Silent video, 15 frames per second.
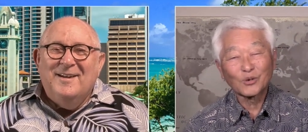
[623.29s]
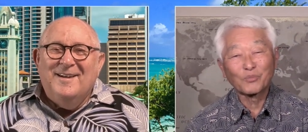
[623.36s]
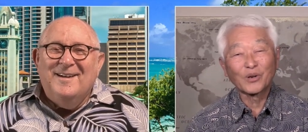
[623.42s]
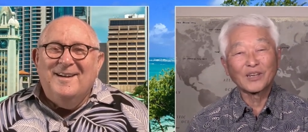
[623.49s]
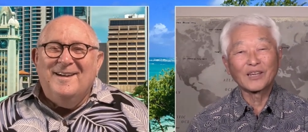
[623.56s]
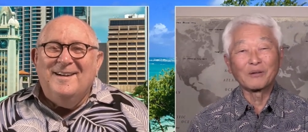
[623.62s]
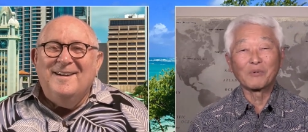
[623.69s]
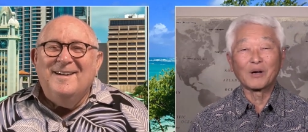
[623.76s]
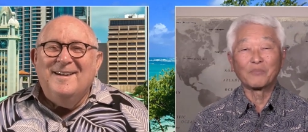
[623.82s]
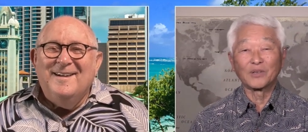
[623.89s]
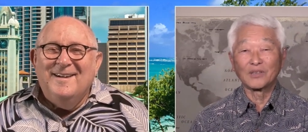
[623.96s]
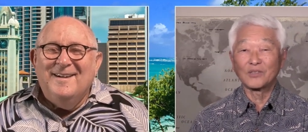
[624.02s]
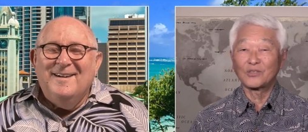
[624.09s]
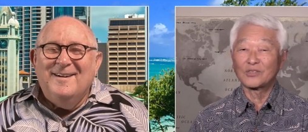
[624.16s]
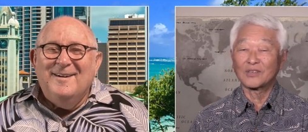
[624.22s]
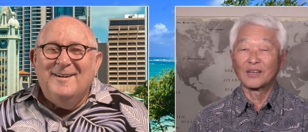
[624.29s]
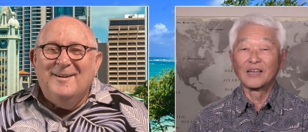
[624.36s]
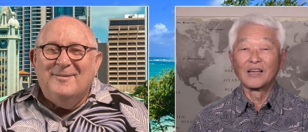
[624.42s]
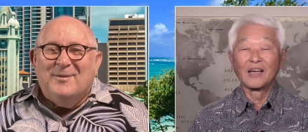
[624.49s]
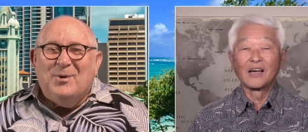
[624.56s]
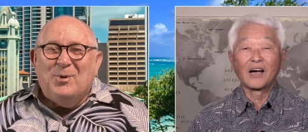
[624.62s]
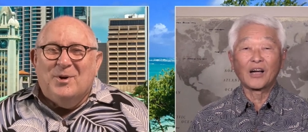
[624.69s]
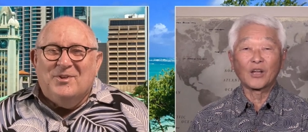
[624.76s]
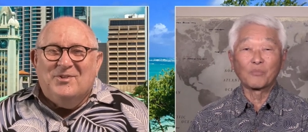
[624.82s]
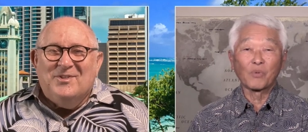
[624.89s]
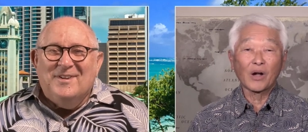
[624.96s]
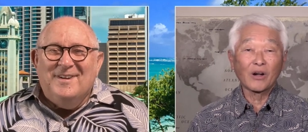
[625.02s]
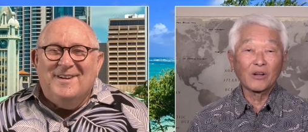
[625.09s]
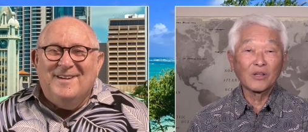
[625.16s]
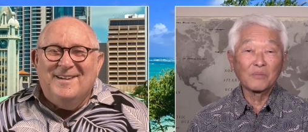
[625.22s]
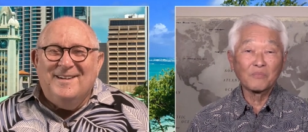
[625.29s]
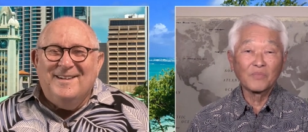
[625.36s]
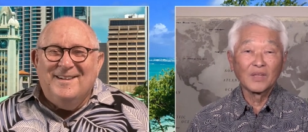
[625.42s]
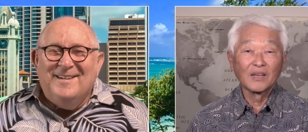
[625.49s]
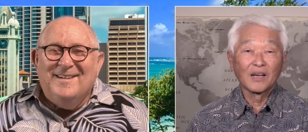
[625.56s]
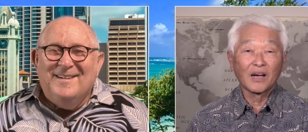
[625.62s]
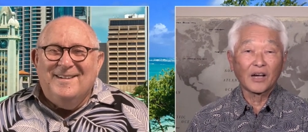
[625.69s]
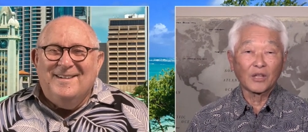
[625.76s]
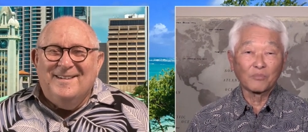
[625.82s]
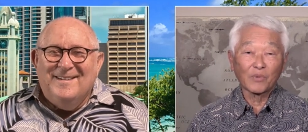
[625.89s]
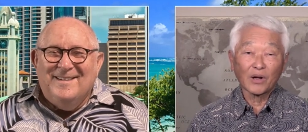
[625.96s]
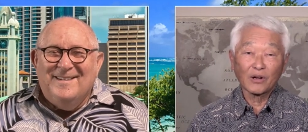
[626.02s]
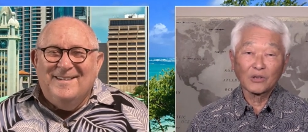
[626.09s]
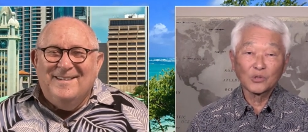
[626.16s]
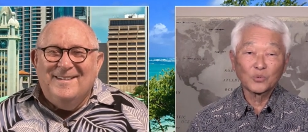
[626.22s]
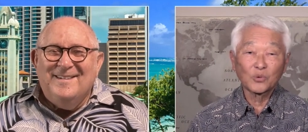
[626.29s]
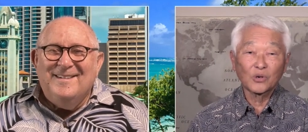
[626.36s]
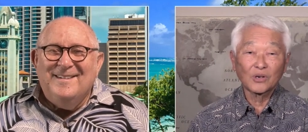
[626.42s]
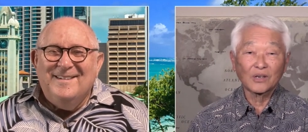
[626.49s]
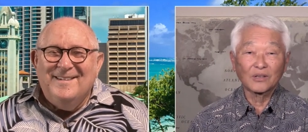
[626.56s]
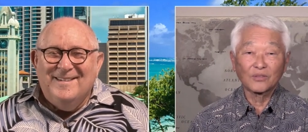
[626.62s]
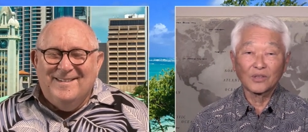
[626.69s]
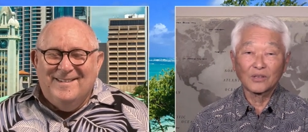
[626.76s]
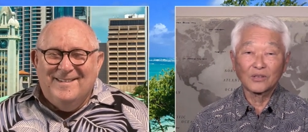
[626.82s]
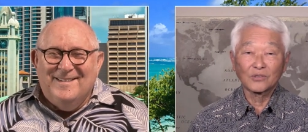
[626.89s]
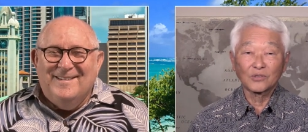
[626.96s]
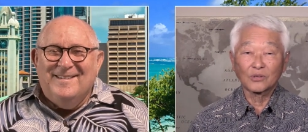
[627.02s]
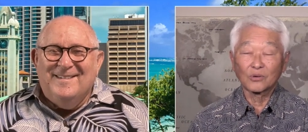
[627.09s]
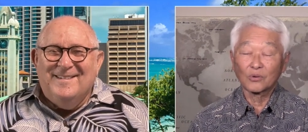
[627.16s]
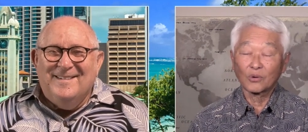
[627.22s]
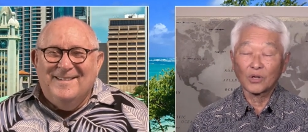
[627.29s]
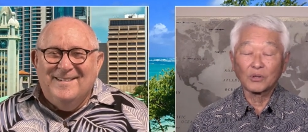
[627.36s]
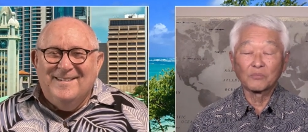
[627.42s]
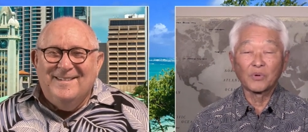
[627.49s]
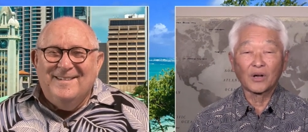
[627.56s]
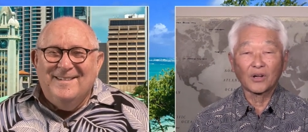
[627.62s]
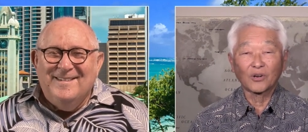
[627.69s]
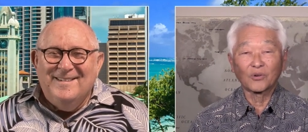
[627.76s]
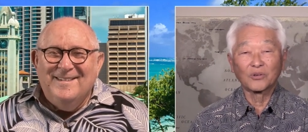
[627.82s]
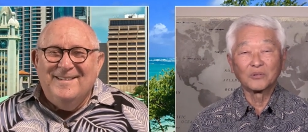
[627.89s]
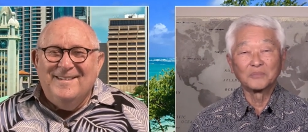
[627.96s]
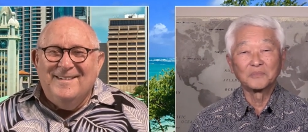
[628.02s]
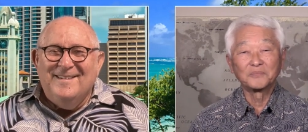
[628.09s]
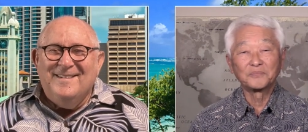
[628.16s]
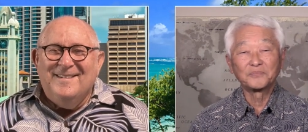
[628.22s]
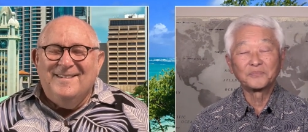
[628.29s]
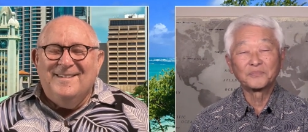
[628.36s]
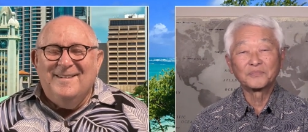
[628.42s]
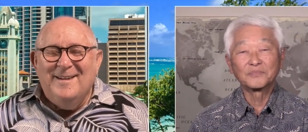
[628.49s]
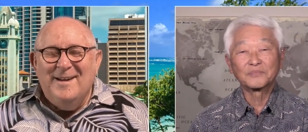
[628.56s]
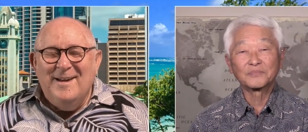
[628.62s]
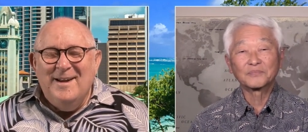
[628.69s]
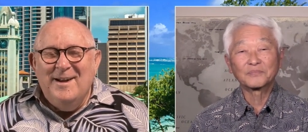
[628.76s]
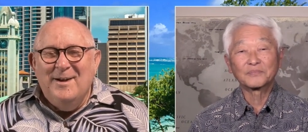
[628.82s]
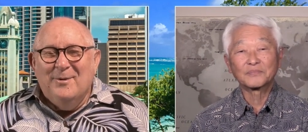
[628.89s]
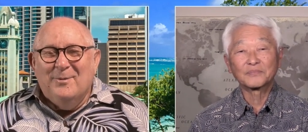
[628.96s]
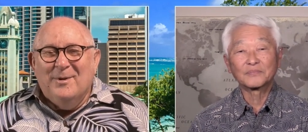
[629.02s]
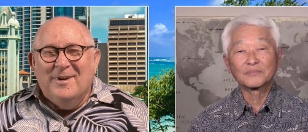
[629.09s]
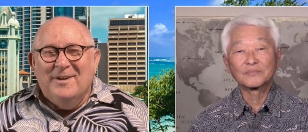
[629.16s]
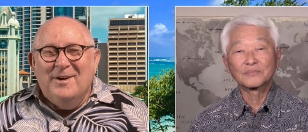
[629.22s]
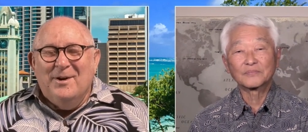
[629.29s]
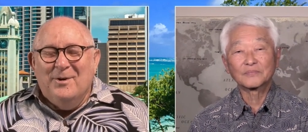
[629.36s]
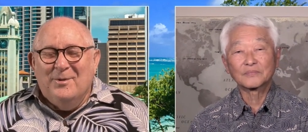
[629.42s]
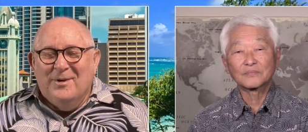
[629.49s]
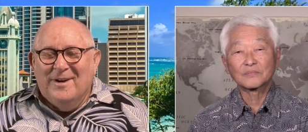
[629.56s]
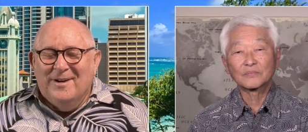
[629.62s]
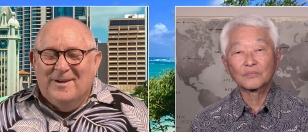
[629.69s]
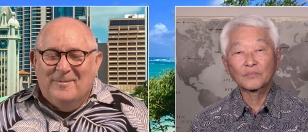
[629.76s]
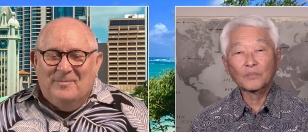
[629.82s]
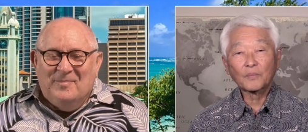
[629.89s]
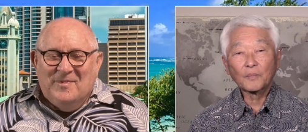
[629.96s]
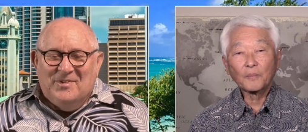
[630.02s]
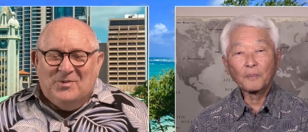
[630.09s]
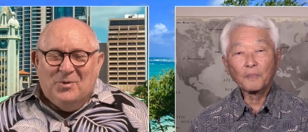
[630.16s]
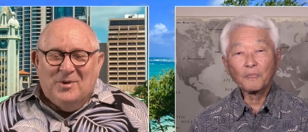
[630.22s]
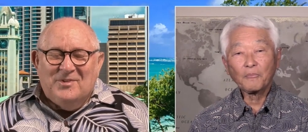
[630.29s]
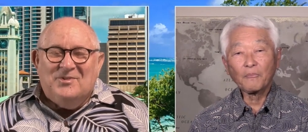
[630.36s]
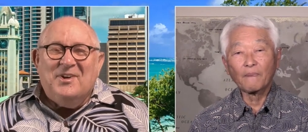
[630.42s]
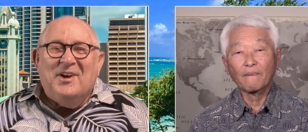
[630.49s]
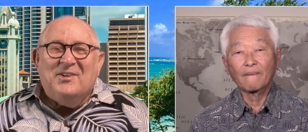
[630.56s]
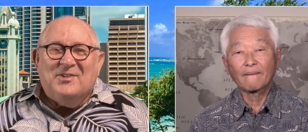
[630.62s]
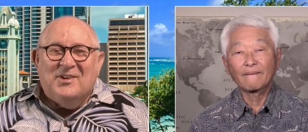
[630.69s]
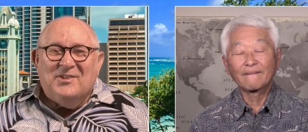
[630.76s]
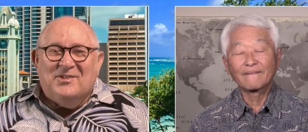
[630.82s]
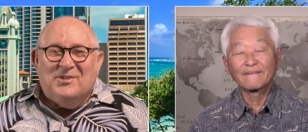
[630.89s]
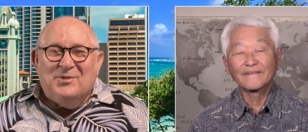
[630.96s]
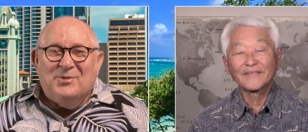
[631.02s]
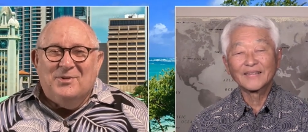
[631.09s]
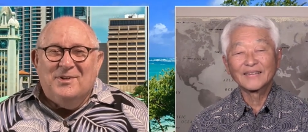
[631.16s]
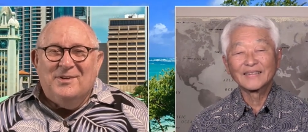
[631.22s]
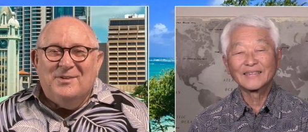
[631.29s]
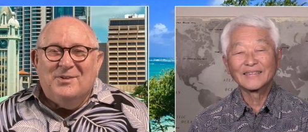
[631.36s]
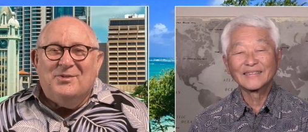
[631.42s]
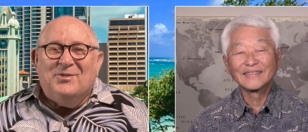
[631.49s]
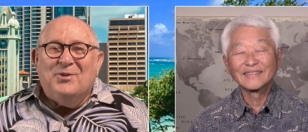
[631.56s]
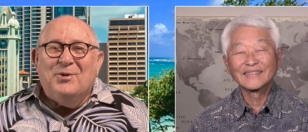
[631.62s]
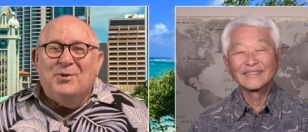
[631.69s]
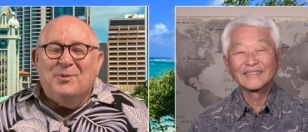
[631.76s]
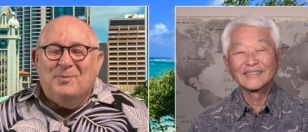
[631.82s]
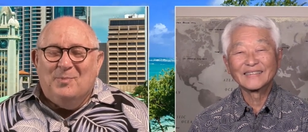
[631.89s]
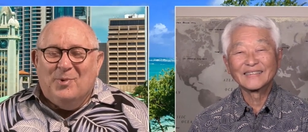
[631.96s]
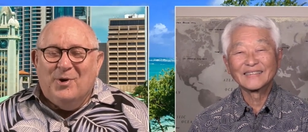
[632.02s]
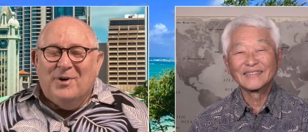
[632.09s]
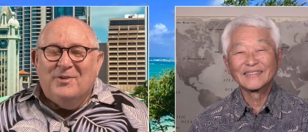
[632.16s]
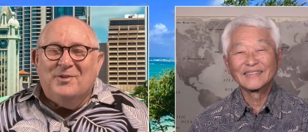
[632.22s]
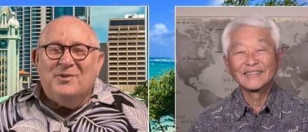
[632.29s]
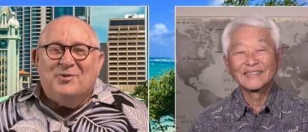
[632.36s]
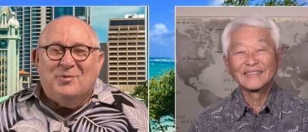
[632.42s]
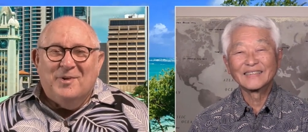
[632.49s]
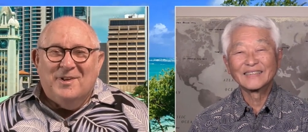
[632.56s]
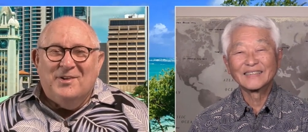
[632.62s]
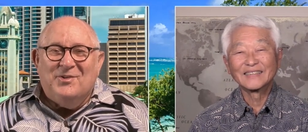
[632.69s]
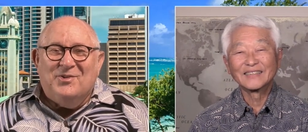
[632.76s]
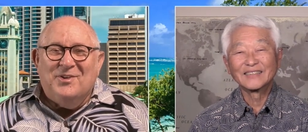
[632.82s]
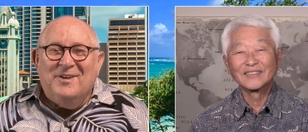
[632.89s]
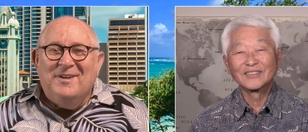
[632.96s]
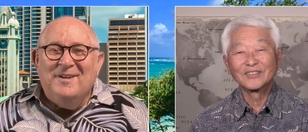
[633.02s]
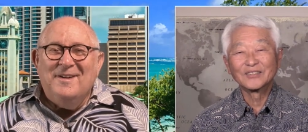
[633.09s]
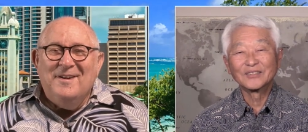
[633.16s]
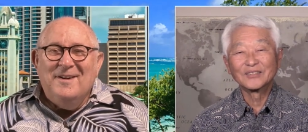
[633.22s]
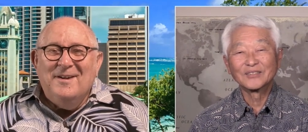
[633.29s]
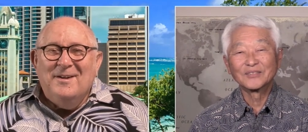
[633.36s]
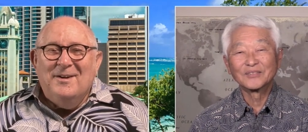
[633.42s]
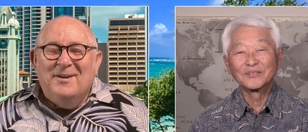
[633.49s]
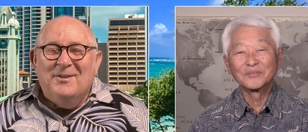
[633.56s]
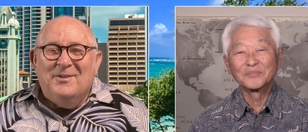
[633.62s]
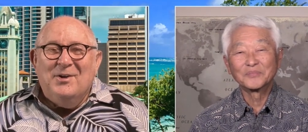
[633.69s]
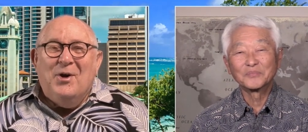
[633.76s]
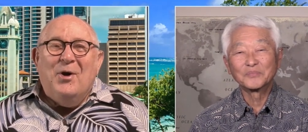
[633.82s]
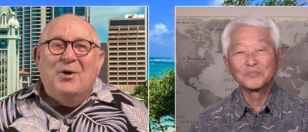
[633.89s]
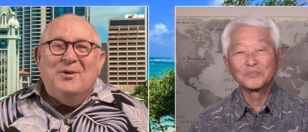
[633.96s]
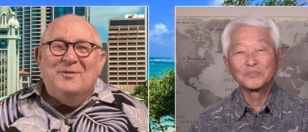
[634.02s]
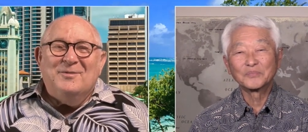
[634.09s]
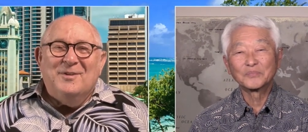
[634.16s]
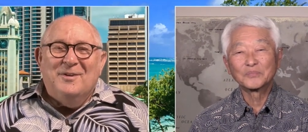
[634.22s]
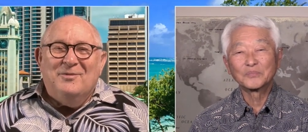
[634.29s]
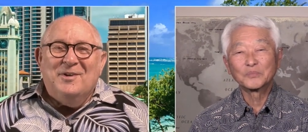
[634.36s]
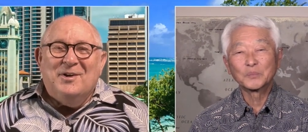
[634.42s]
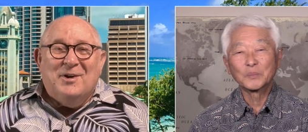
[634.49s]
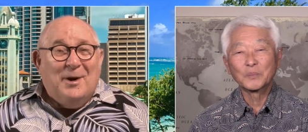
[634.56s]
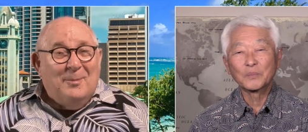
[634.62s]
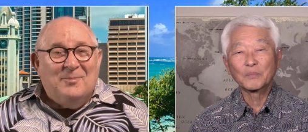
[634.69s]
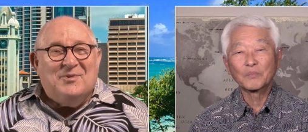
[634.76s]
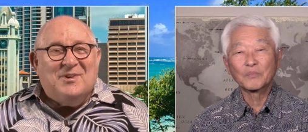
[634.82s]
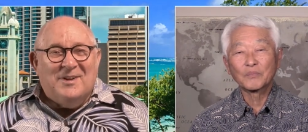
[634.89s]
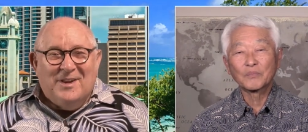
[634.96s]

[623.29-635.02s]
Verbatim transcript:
Speaker 1: for bringing him up. But he's, I admire him. I admire his work. I think he's a great potter.
Speaker 2: Well, you know, uh, this all takes us to the, the third part of the trilogy. Uh, the Art of Living Comes